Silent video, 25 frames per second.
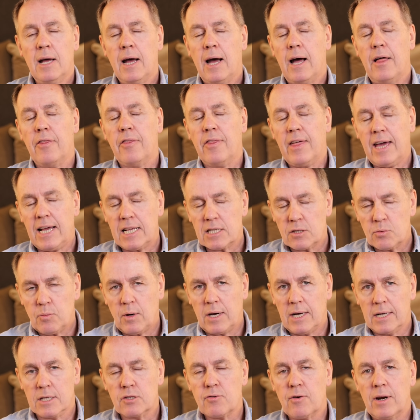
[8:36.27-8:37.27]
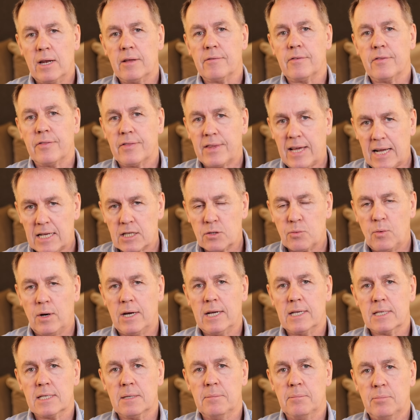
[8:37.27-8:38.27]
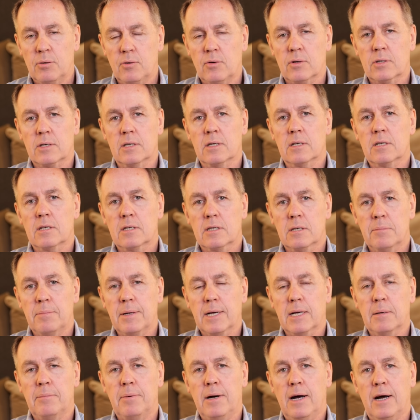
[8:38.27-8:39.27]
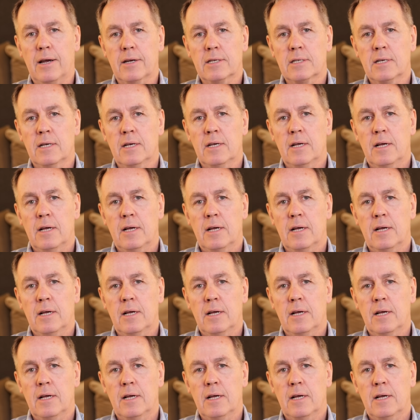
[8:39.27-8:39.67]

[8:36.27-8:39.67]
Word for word: And that's why it's relevant. That's why it's important to pick apart.